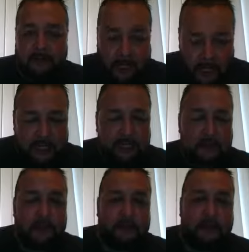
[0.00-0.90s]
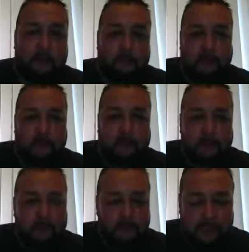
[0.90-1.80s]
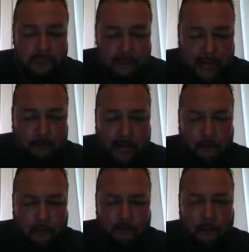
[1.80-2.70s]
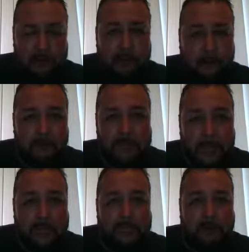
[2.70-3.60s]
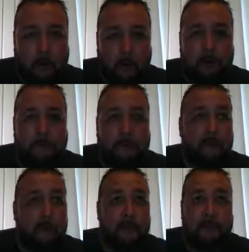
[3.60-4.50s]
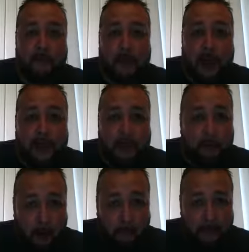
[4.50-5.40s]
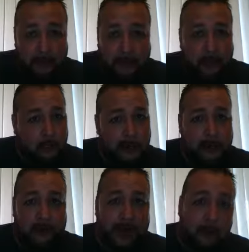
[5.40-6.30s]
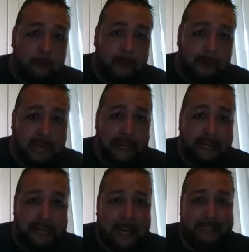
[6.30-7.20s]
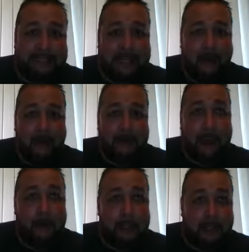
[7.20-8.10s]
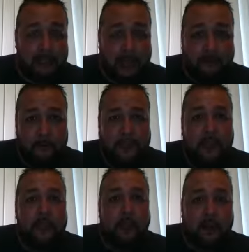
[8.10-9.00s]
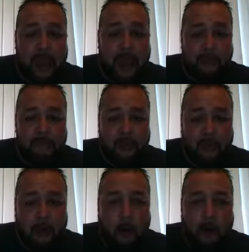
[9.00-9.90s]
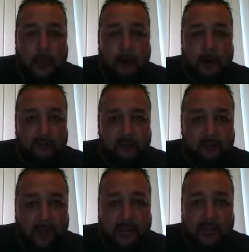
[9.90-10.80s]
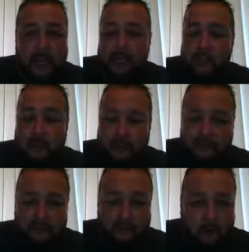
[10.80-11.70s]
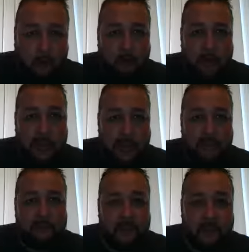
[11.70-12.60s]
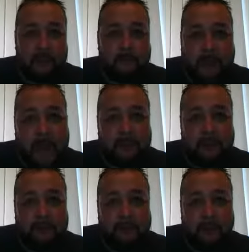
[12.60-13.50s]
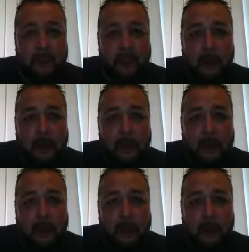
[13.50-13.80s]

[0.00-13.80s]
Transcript: study to show yourself approved, don't just take my word for it. Don't take the word from somebody from behind the pulpit, no matter how polite and nice they are and how much you love them. You have to go out and study. Your soul hangs in the balance